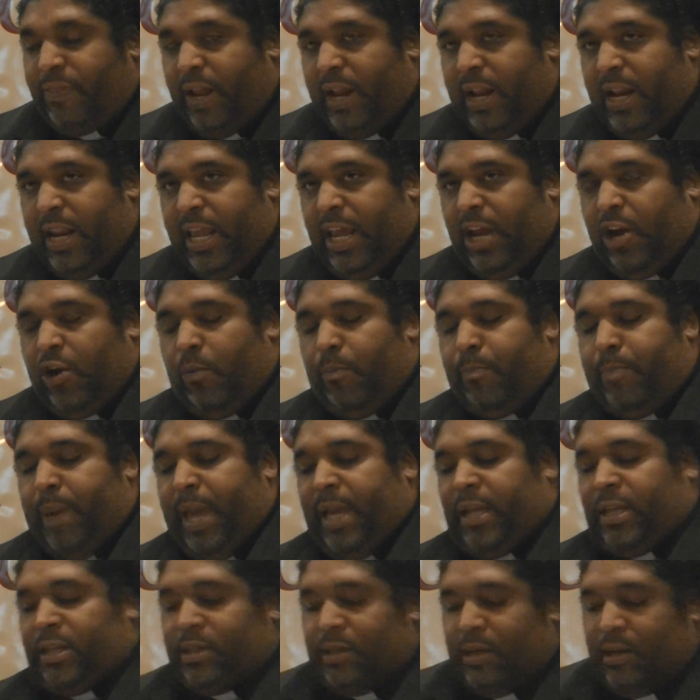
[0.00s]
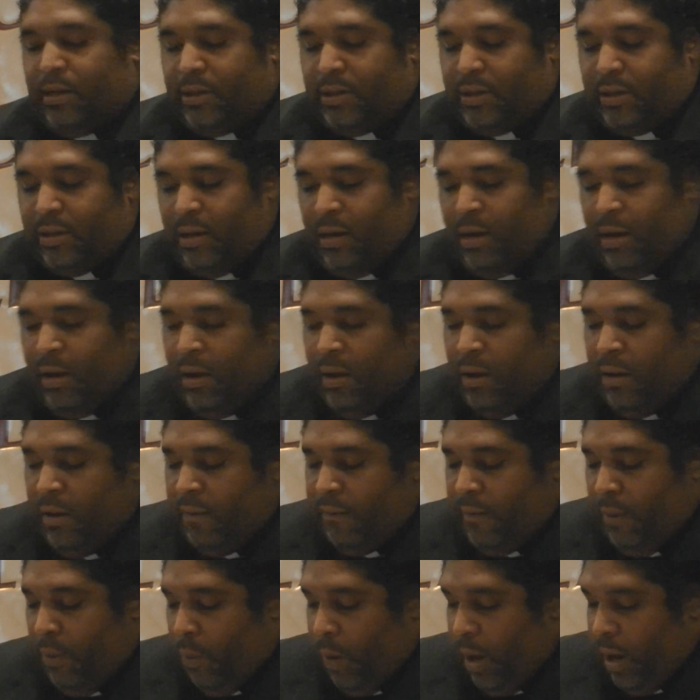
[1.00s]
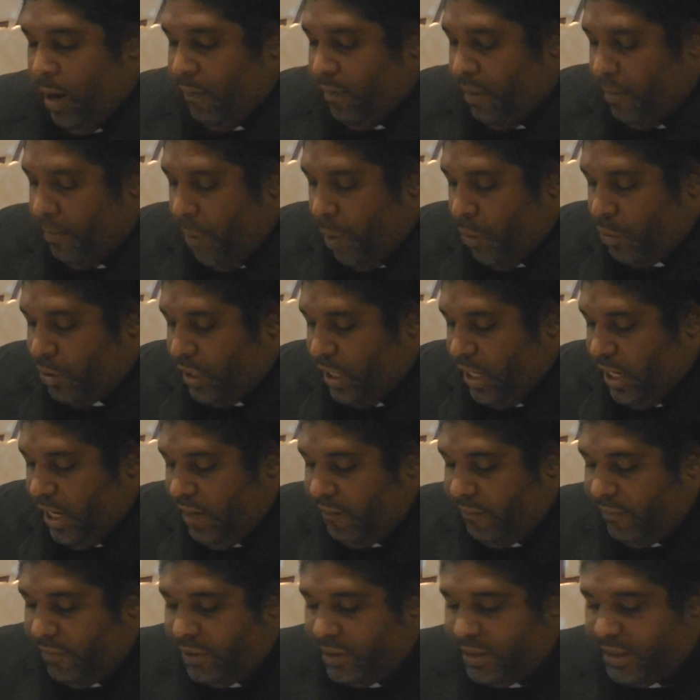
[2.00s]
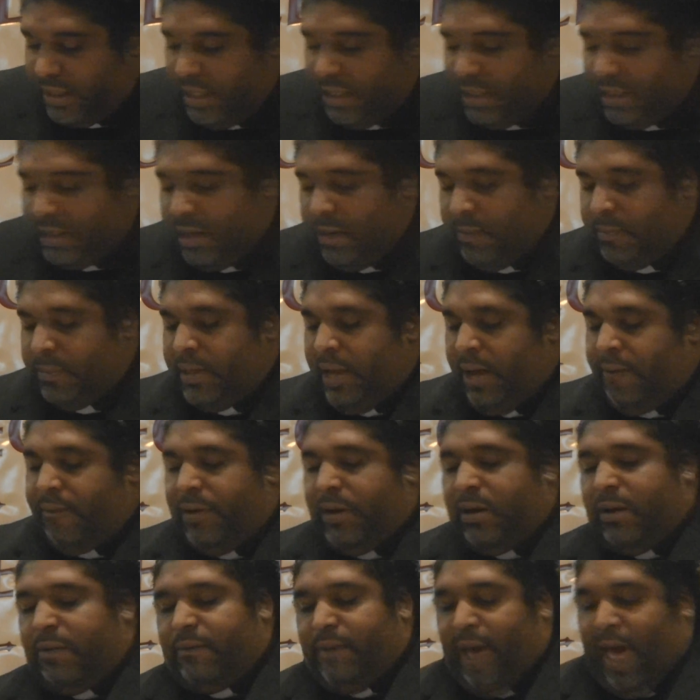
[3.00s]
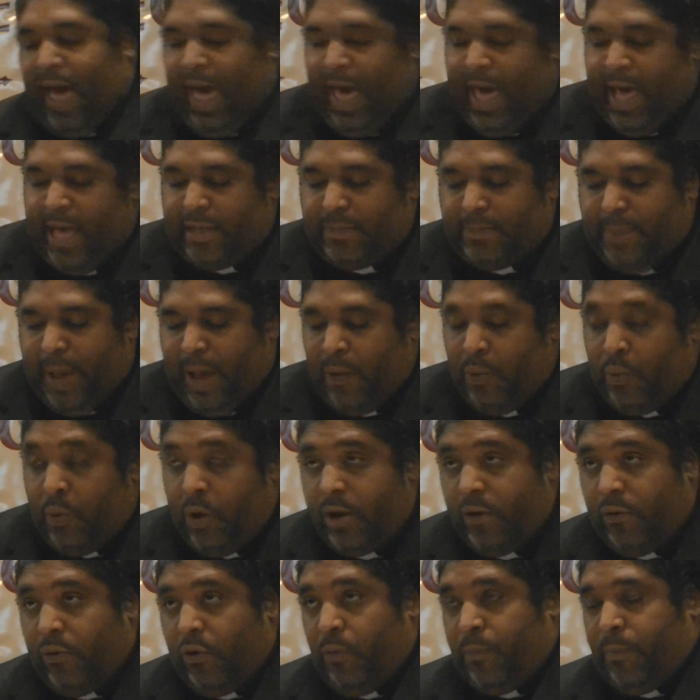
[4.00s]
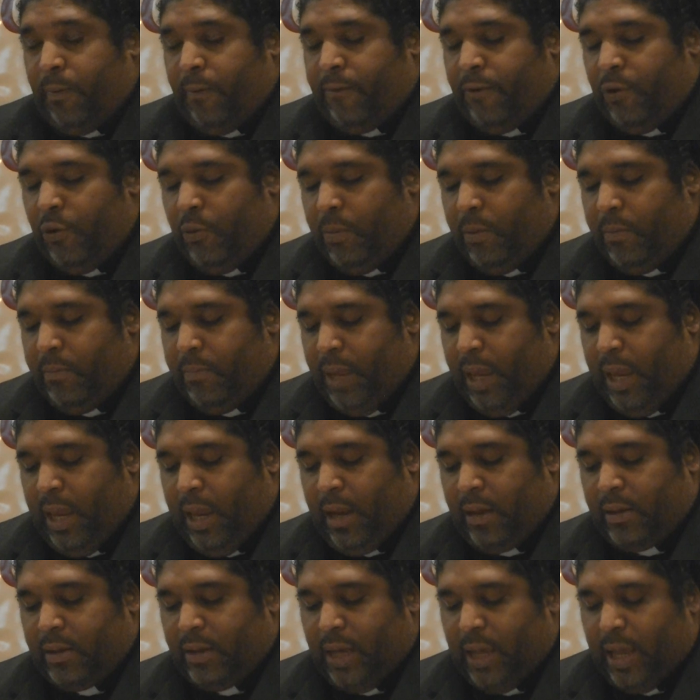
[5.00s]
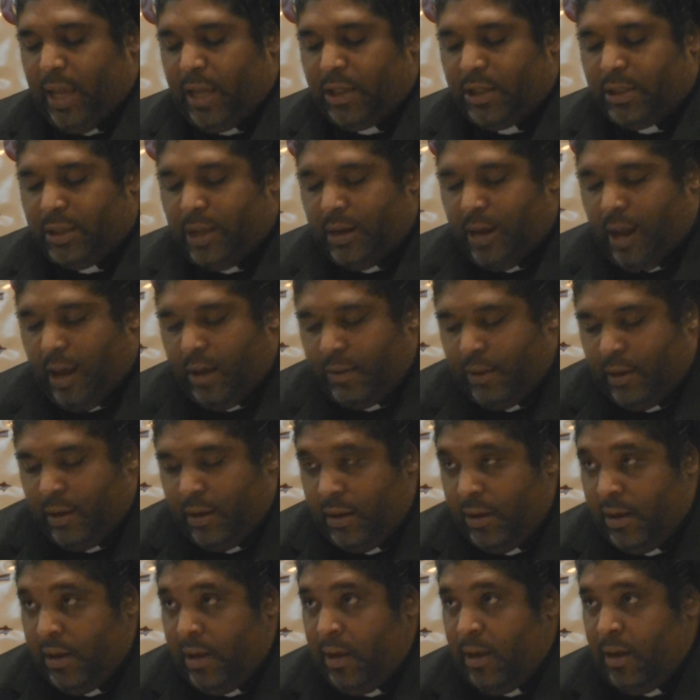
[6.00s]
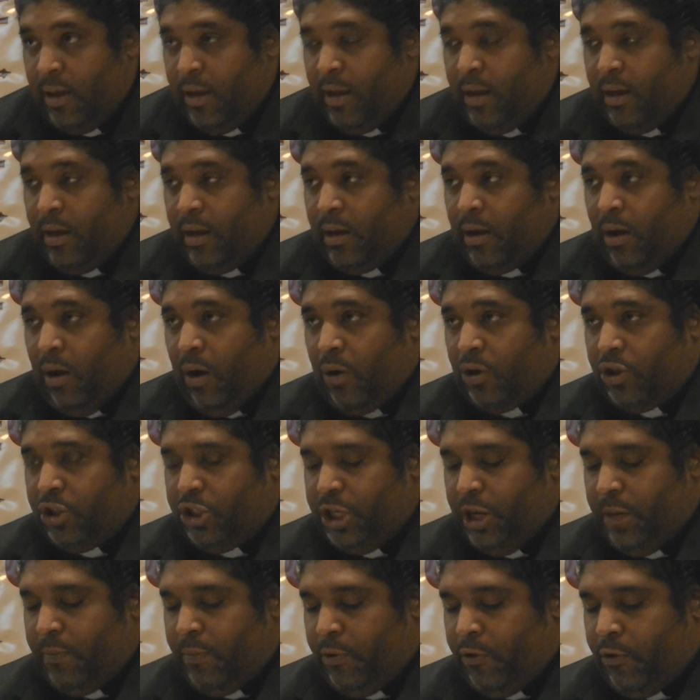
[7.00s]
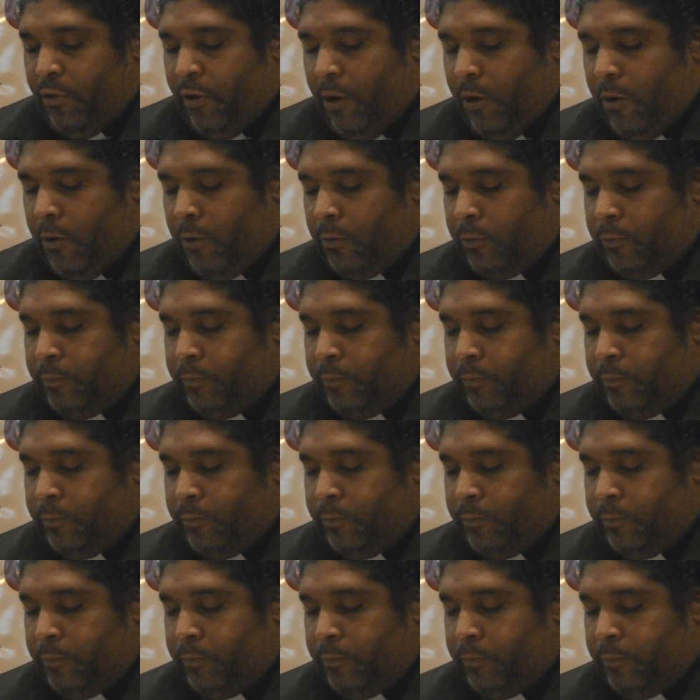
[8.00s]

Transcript: the legal basis for one of the most evil systems ever devised by one group of human beings against another, called Jim Crow.